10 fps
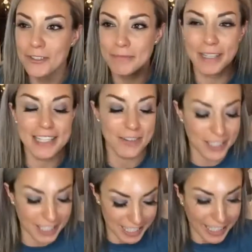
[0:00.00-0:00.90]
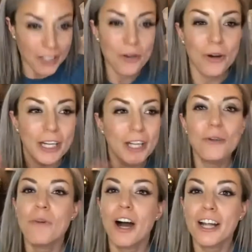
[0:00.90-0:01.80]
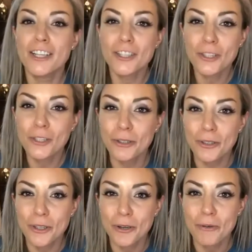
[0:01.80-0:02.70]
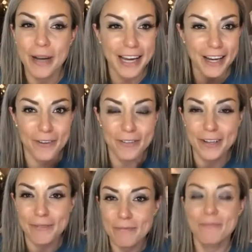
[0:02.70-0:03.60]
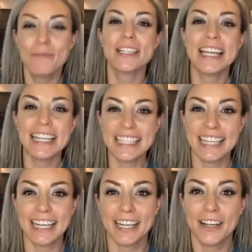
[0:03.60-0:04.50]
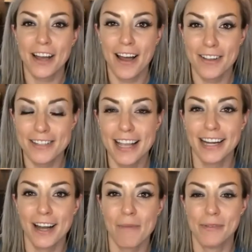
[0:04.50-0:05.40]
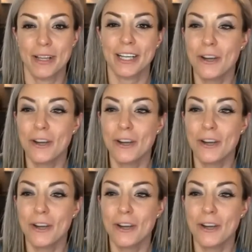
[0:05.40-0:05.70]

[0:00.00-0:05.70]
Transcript: Because I was going to say, can you walk us through your way of presenting signing with a coach?